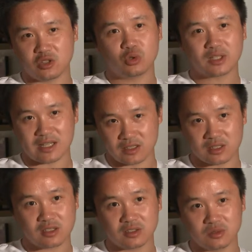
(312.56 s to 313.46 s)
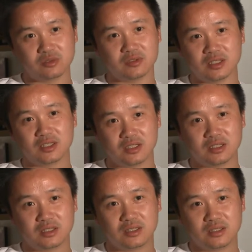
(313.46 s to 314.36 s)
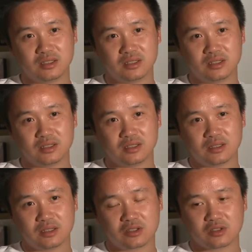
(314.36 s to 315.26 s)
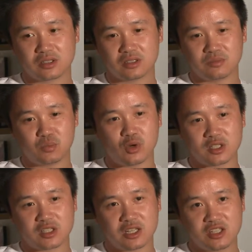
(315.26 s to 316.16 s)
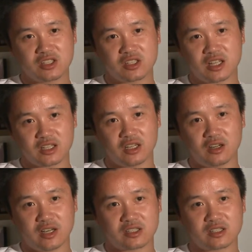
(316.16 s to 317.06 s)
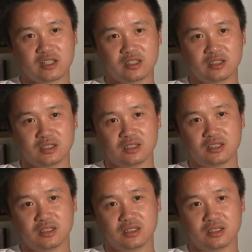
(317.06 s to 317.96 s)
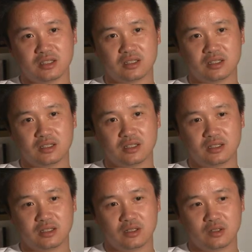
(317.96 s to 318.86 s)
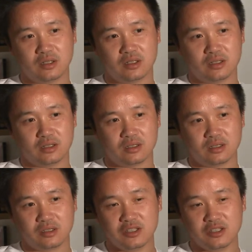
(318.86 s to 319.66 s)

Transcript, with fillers: In my view, beer should be part of your life, whether in spirit or experience. It should be a way to improve your quality of life.